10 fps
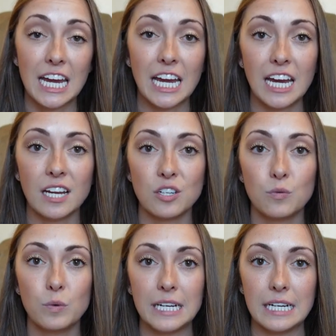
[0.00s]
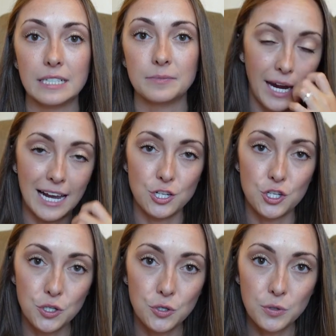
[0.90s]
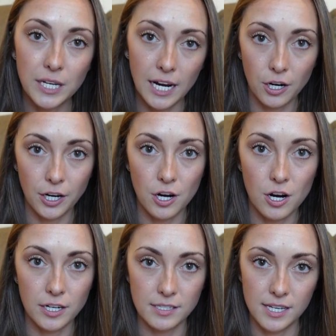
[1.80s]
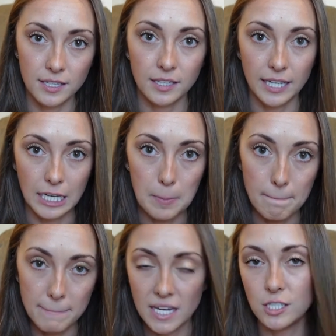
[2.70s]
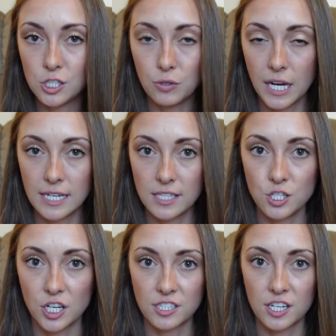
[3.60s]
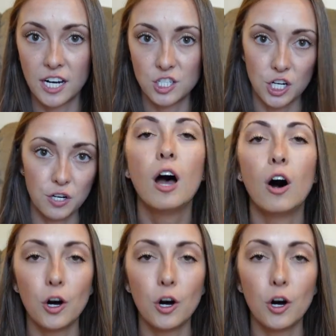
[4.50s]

and we had two carry-ons and then like a big suitcase that Justin and I shared.